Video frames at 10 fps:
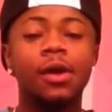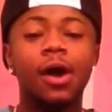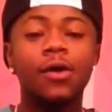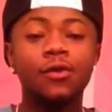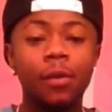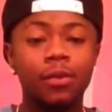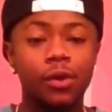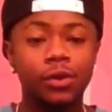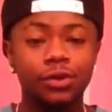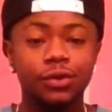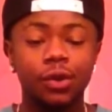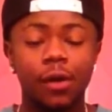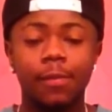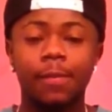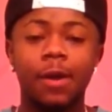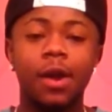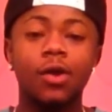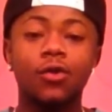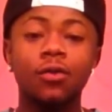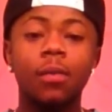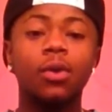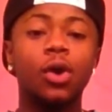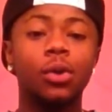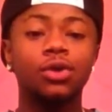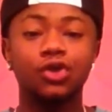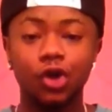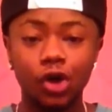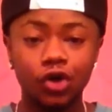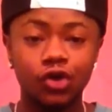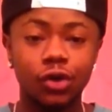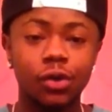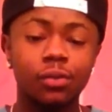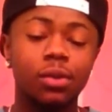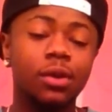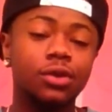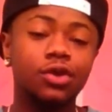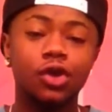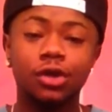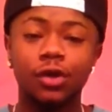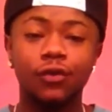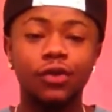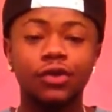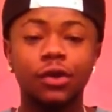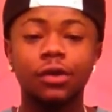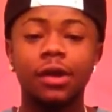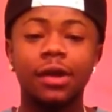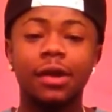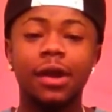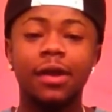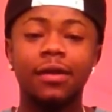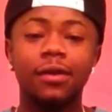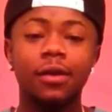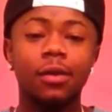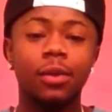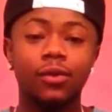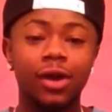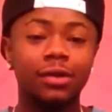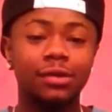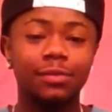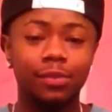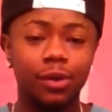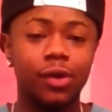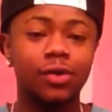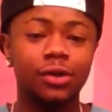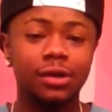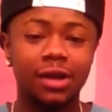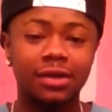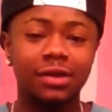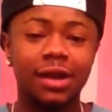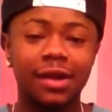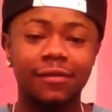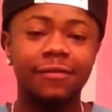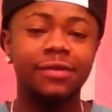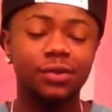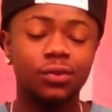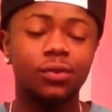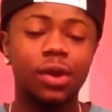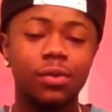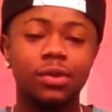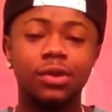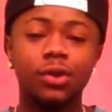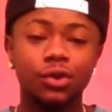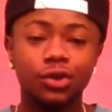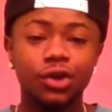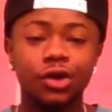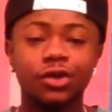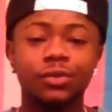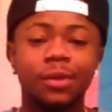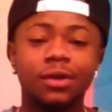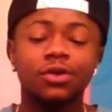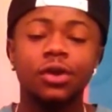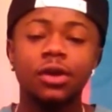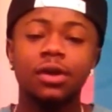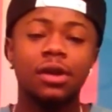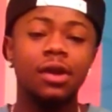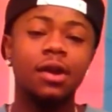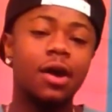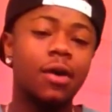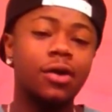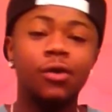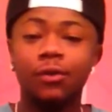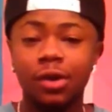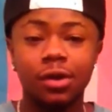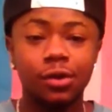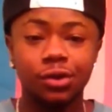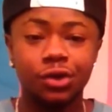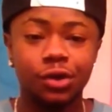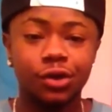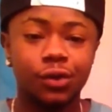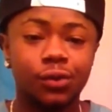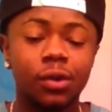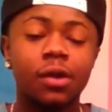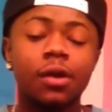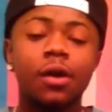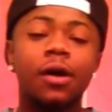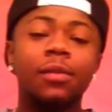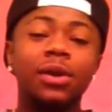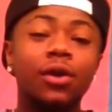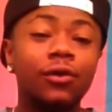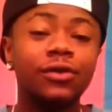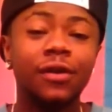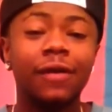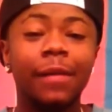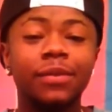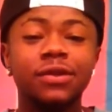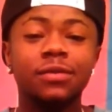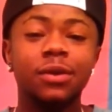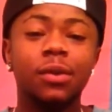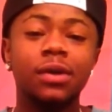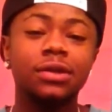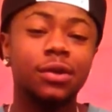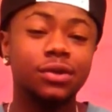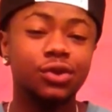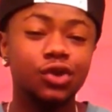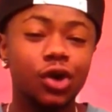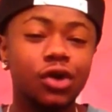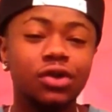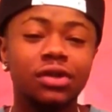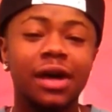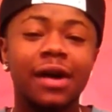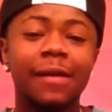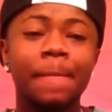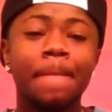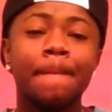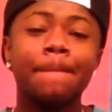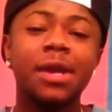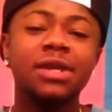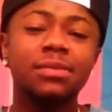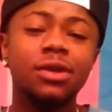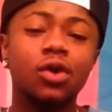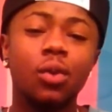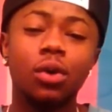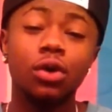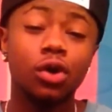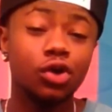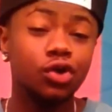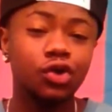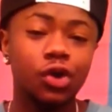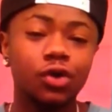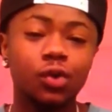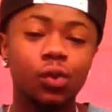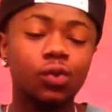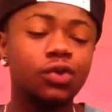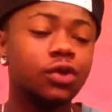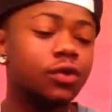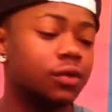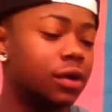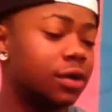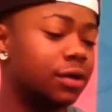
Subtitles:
I grew up going to church. We went to church every Sunday, and gradually that kind of fizzled away. We didn't go to church as much, and now I don't really go to church at all. A lot of stuff happened to me whilst I was in church that makes me not want to go to church. Also,